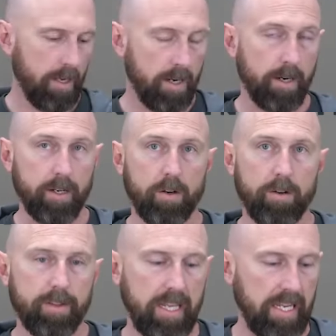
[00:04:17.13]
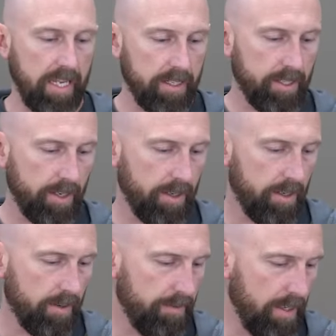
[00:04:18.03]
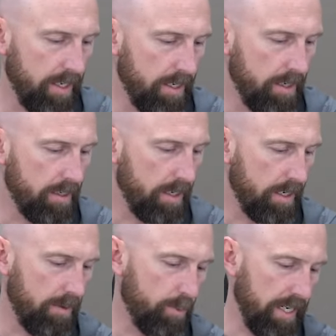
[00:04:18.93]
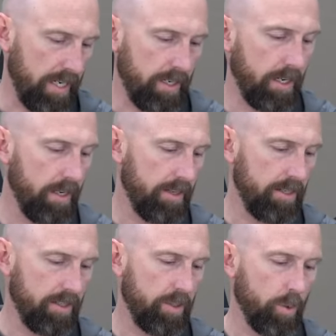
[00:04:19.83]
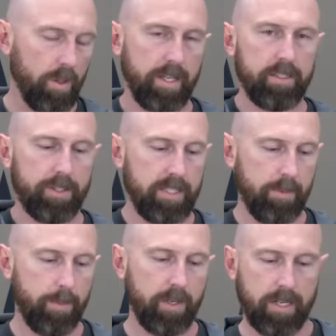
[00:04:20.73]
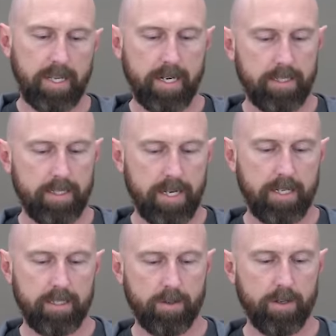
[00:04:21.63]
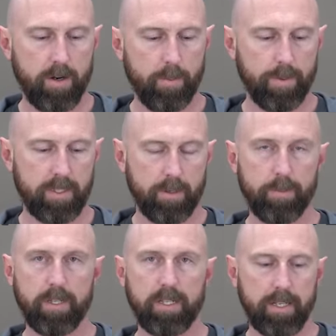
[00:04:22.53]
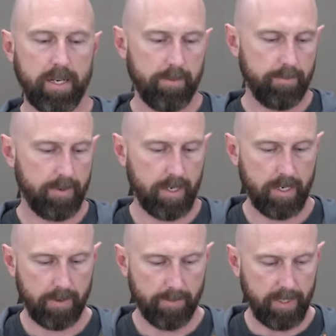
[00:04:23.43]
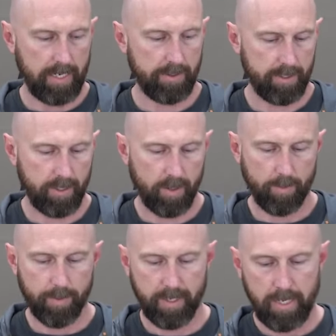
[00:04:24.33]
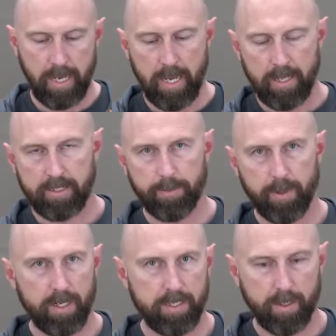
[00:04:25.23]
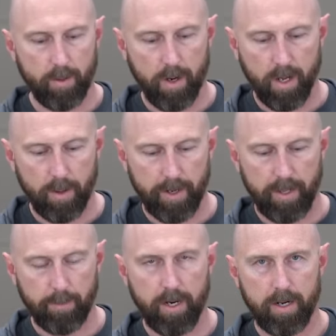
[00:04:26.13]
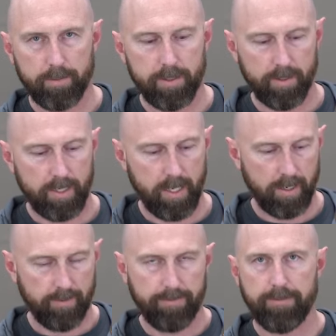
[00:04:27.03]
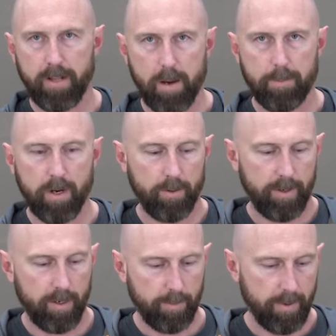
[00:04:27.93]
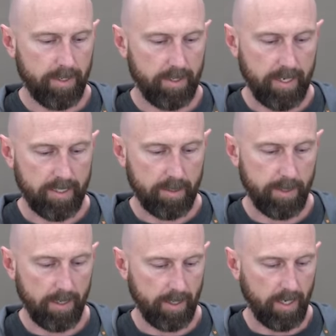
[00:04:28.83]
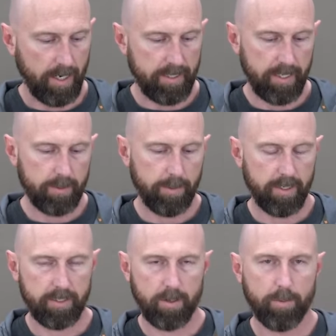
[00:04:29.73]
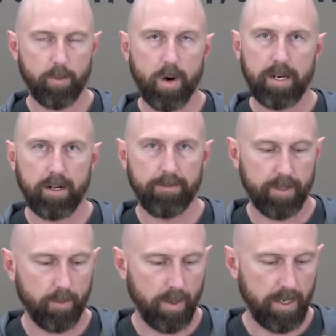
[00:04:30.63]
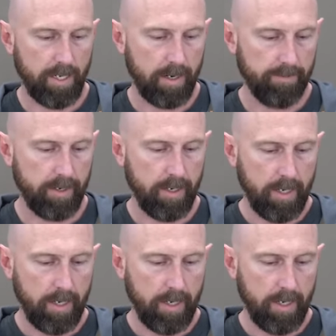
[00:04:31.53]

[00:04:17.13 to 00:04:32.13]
All right, going over the interior of the rig, there's a dual entry zipper to get inside. So it opens completely up, allows it to open. Zipper doesn't go all the way to the bottom, so it's not gonna flop all the way open and spill the contents, but it's open wide enough you can work out of it.